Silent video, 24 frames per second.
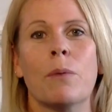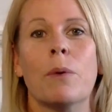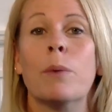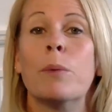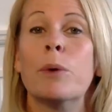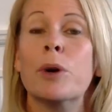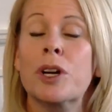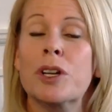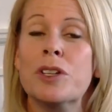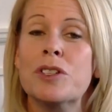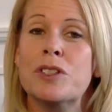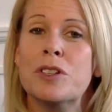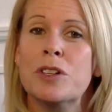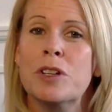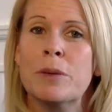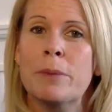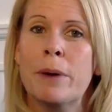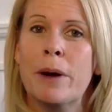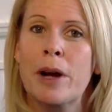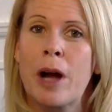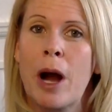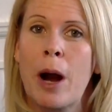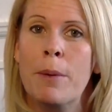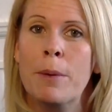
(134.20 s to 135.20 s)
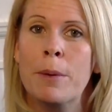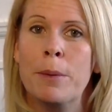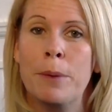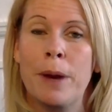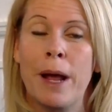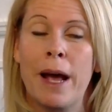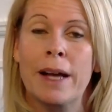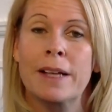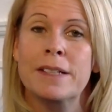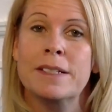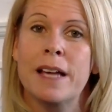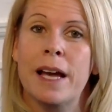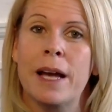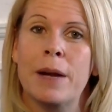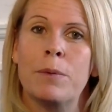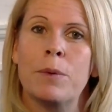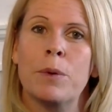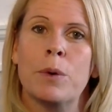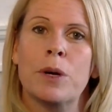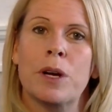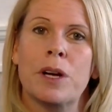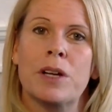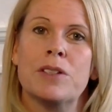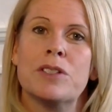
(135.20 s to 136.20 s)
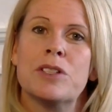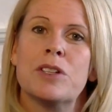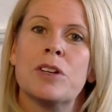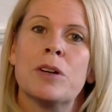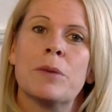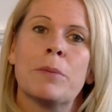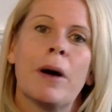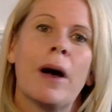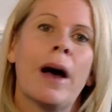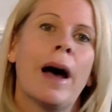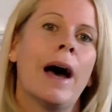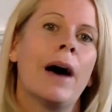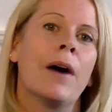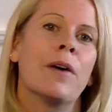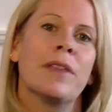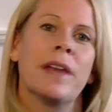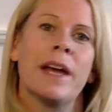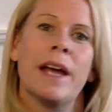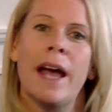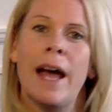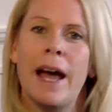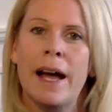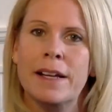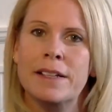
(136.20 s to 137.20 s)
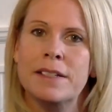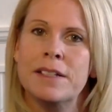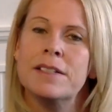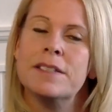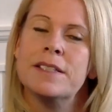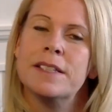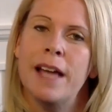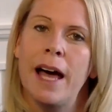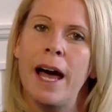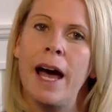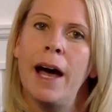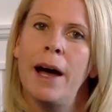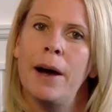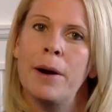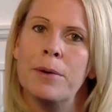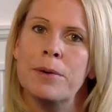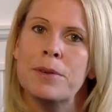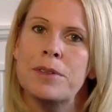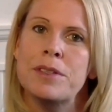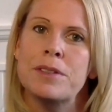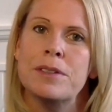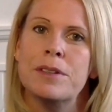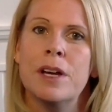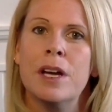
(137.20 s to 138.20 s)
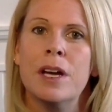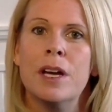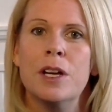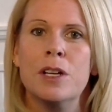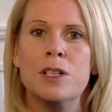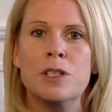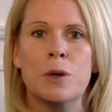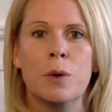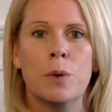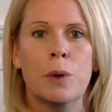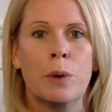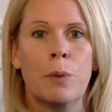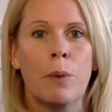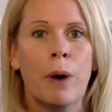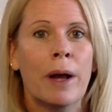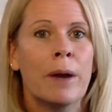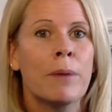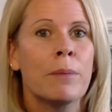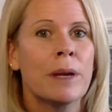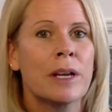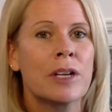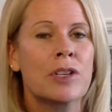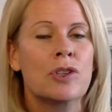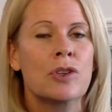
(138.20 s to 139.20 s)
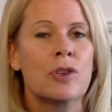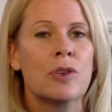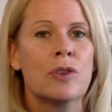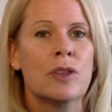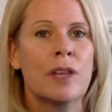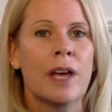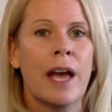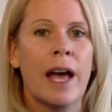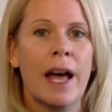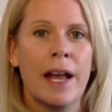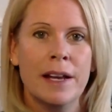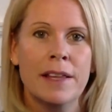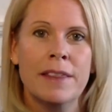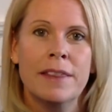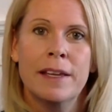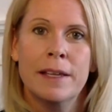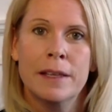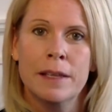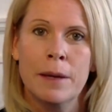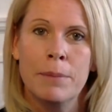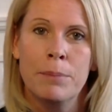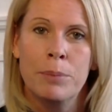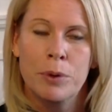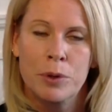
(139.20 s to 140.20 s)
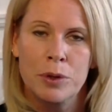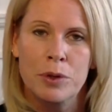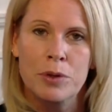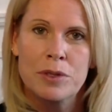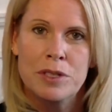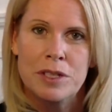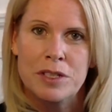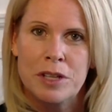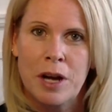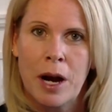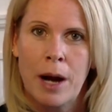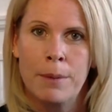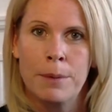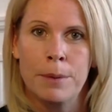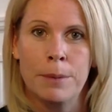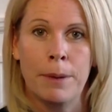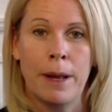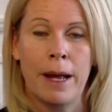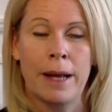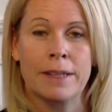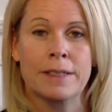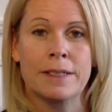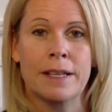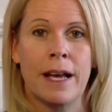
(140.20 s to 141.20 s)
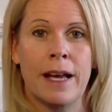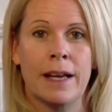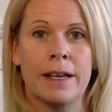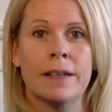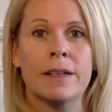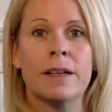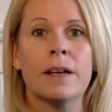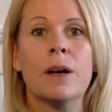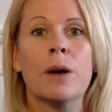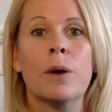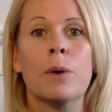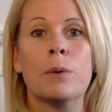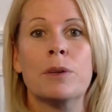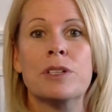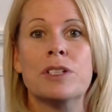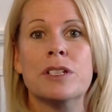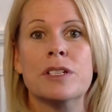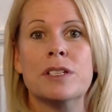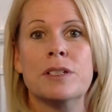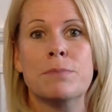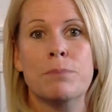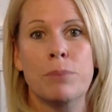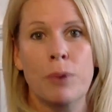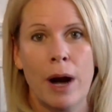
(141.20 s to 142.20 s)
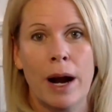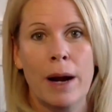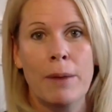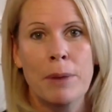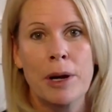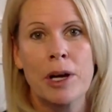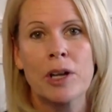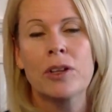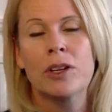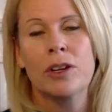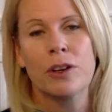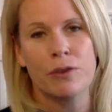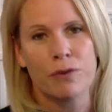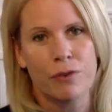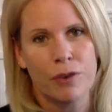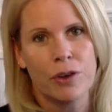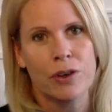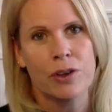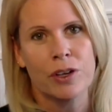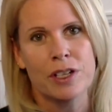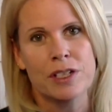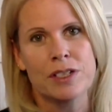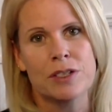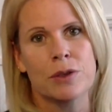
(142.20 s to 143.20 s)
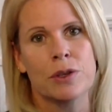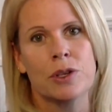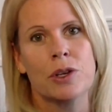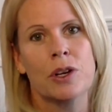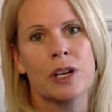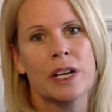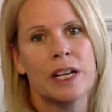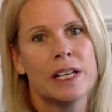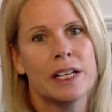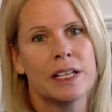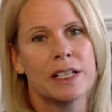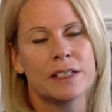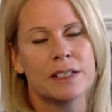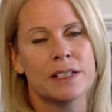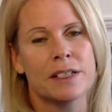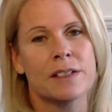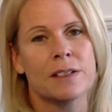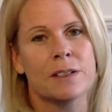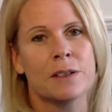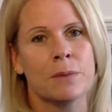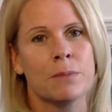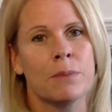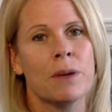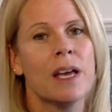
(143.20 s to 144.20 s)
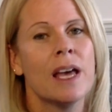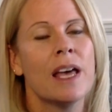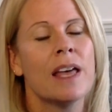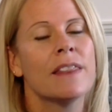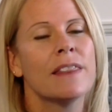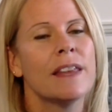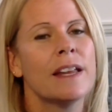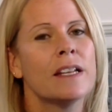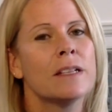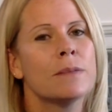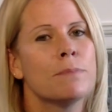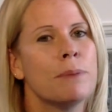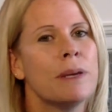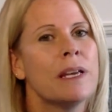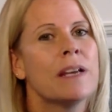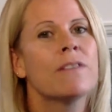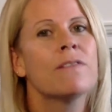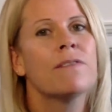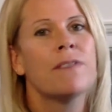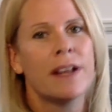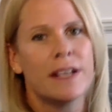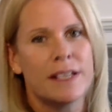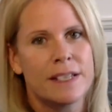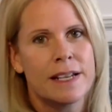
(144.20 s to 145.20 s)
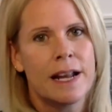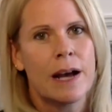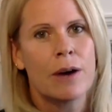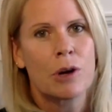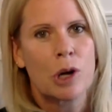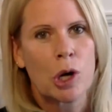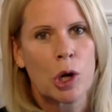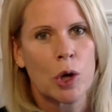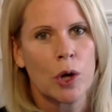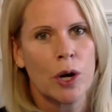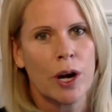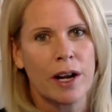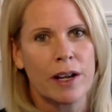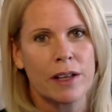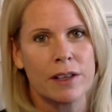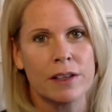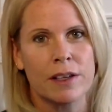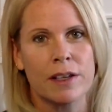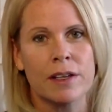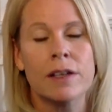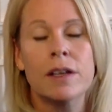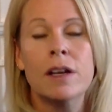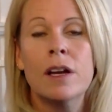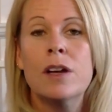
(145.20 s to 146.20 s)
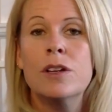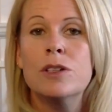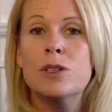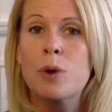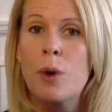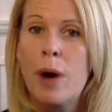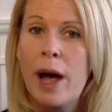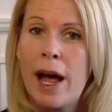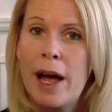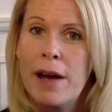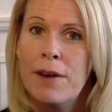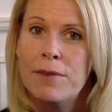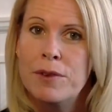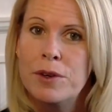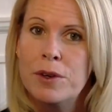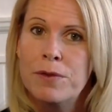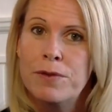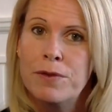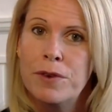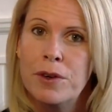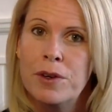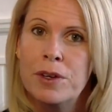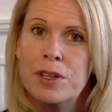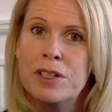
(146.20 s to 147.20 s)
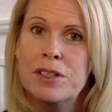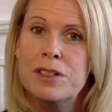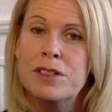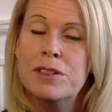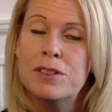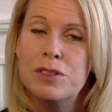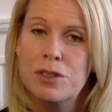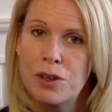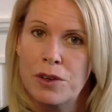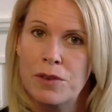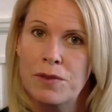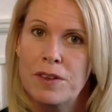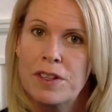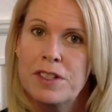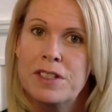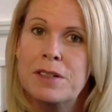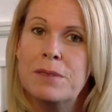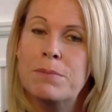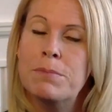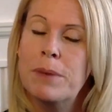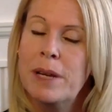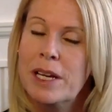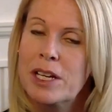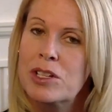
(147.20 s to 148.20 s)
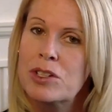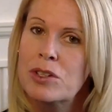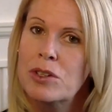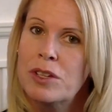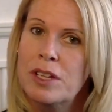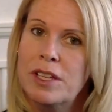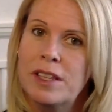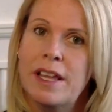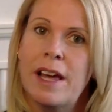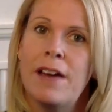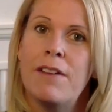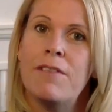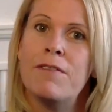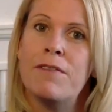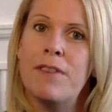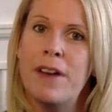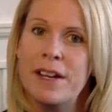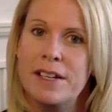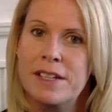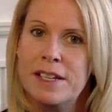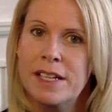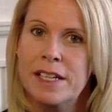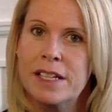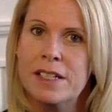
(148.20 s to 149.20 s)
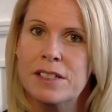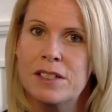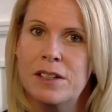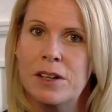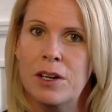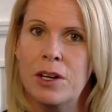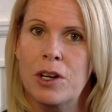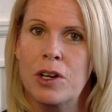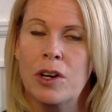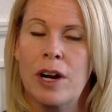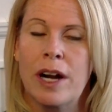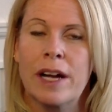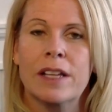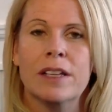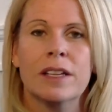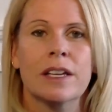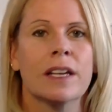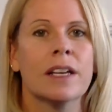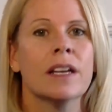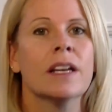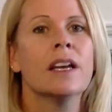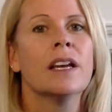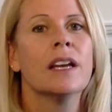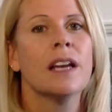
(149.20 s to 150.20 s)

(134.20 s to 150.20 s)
When we're concerned about carbon monoxide, we're concerned about how that exits the house. So we want to make sure that anything that produces carbon monoxide, which is primarily your furnace or your heating system, that it's being vented out correctly. So have your furnace serviced, make sure that that venting is done correctly.